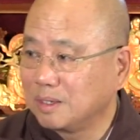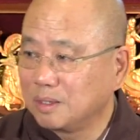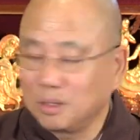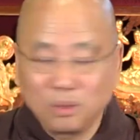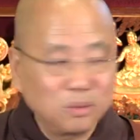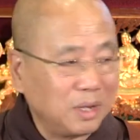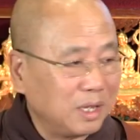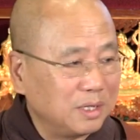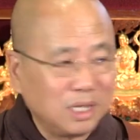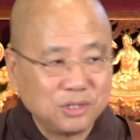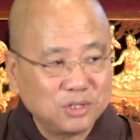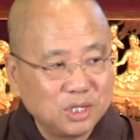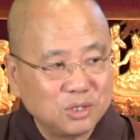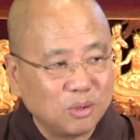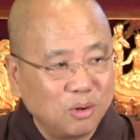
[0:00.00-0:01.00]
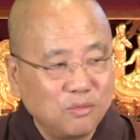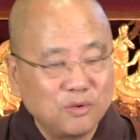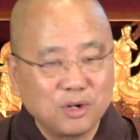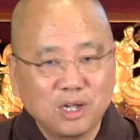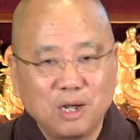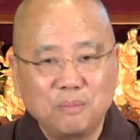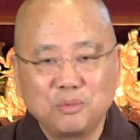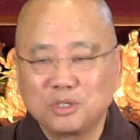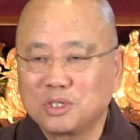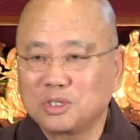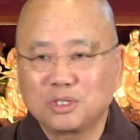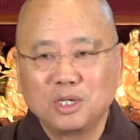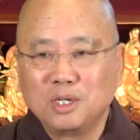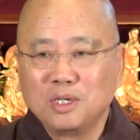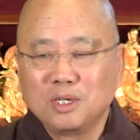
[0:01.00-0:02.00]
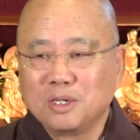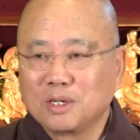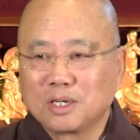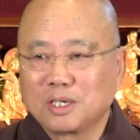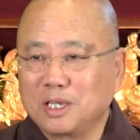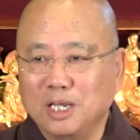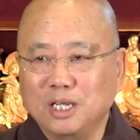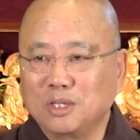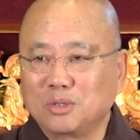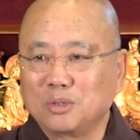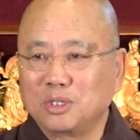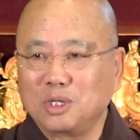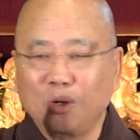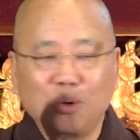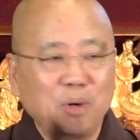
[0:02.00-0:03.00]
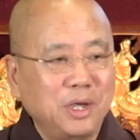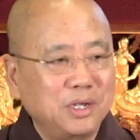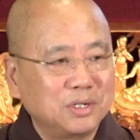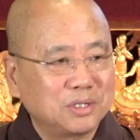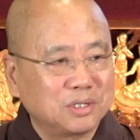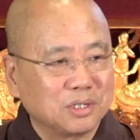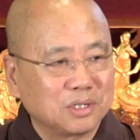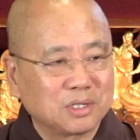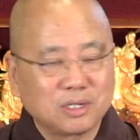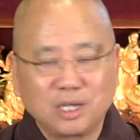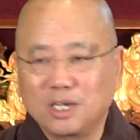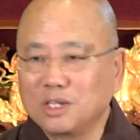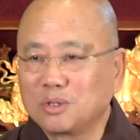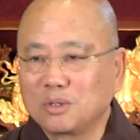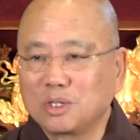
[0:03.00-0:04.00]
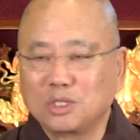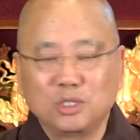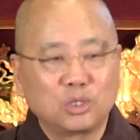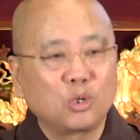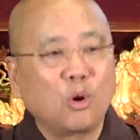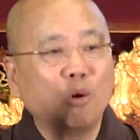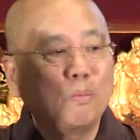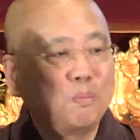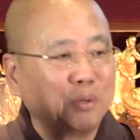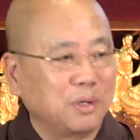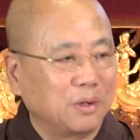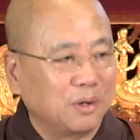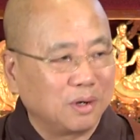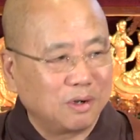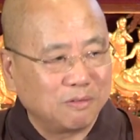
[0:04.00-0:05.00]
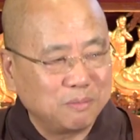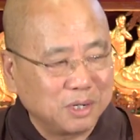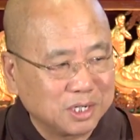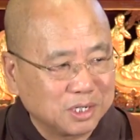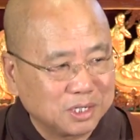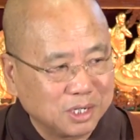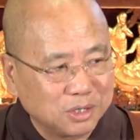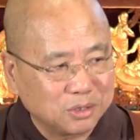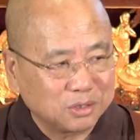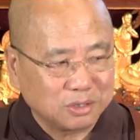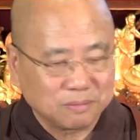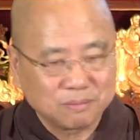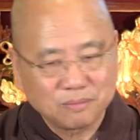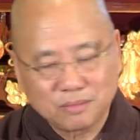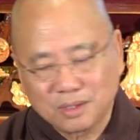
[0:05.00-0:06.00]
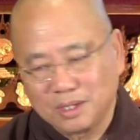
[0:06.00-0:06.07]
no, nothing to overcome. You're just getting to the oasis, getting to the utopia of meditation.